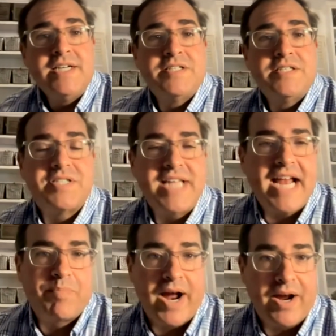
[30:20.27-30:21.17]
So,
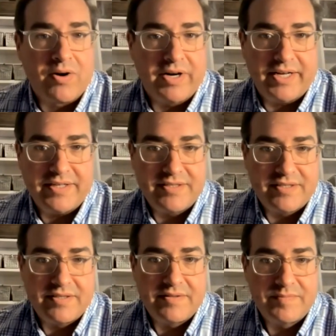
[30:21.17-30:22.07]
setting
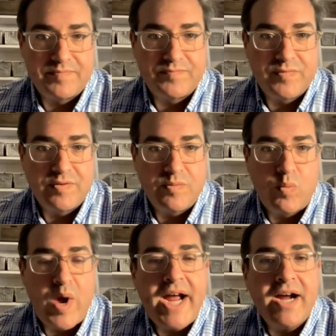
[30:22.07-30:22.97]
priorities.
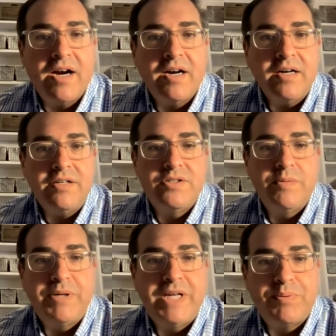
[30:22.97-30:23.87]
Where do
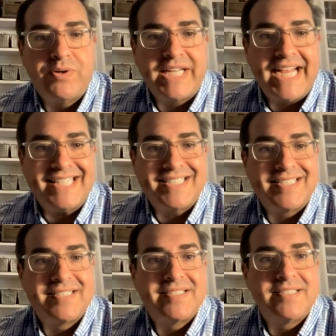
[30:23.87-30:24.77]
people get
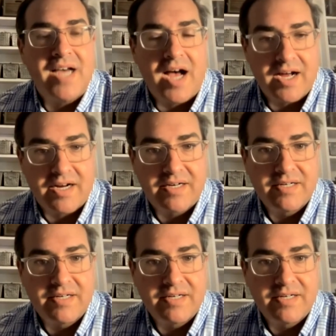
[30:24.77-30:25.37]
stuck